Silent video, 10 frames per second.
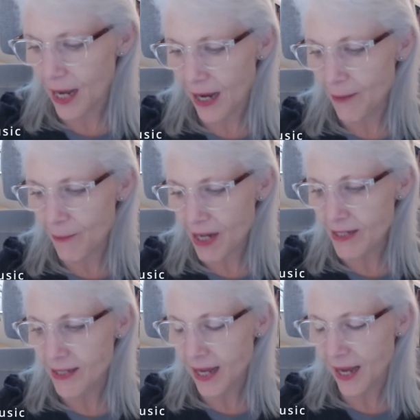I
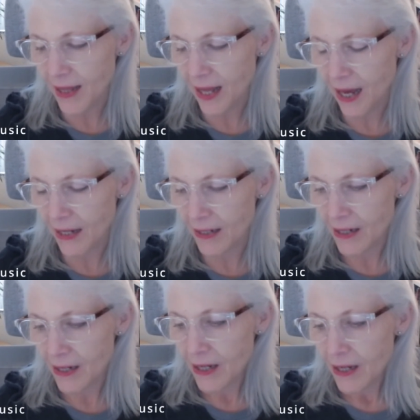must say that
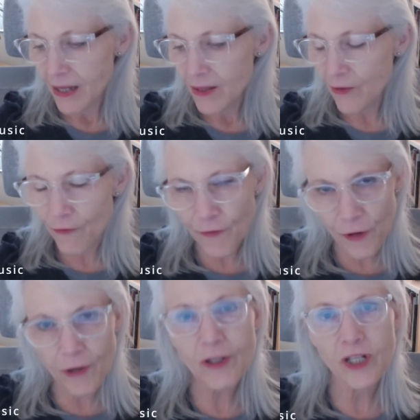the
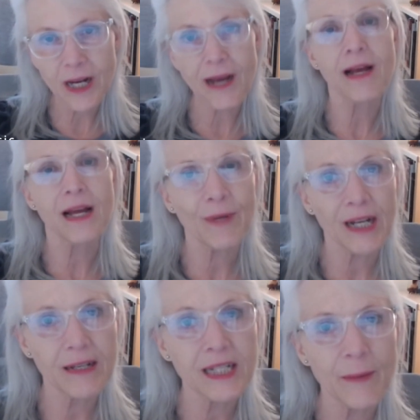first time
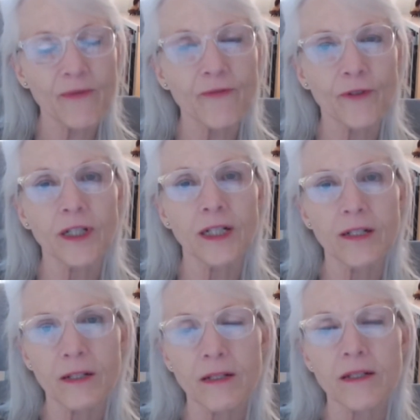I stepped foot
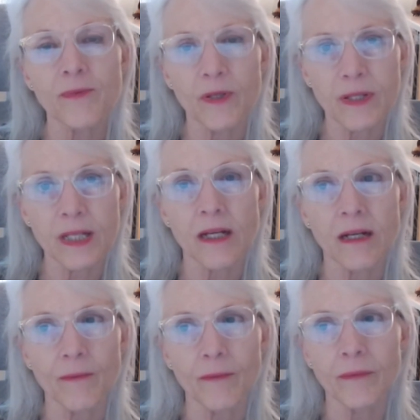into this
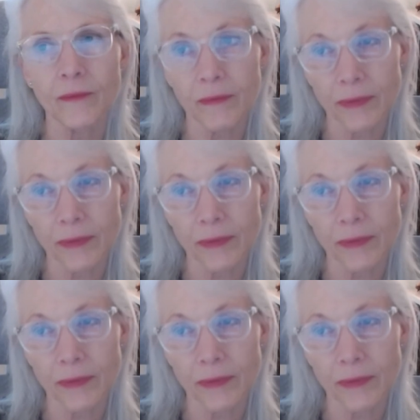museum